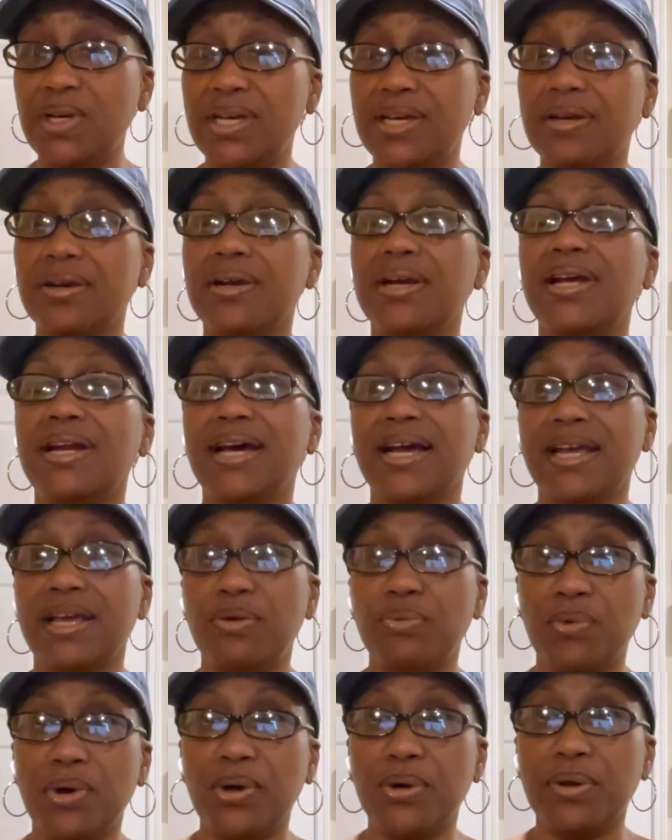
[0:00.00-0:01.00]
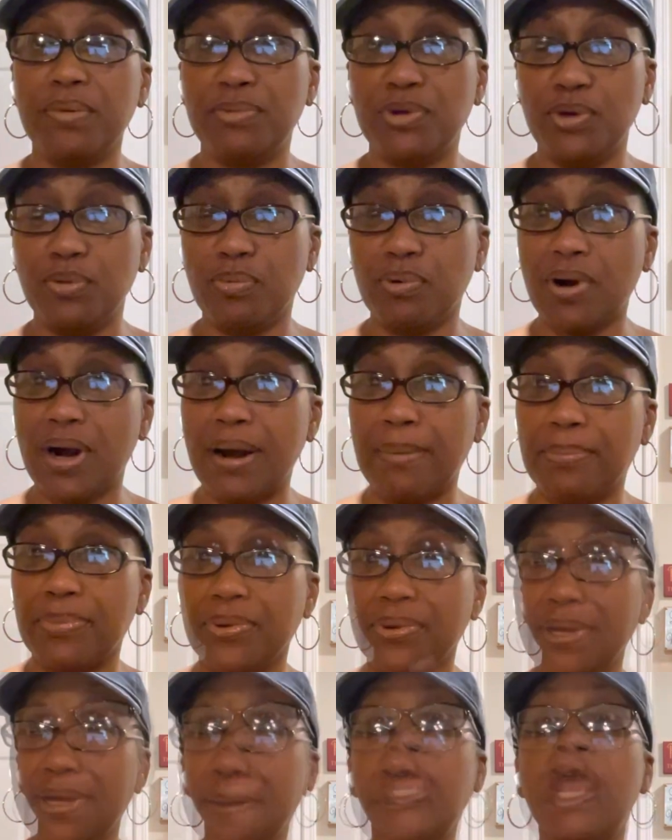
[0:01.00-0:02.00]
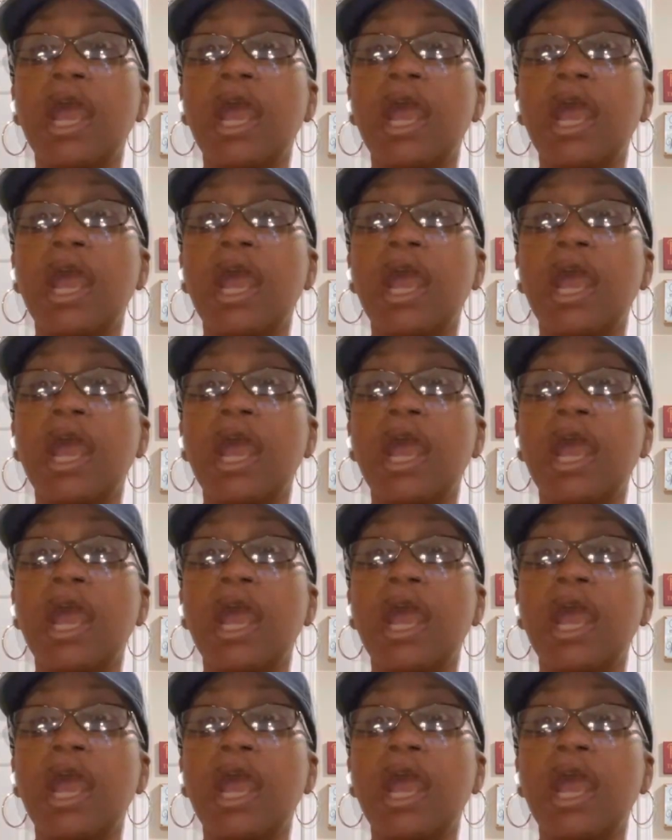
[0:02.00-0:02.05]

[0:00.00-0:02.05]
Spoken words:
here and I can welcome you properly.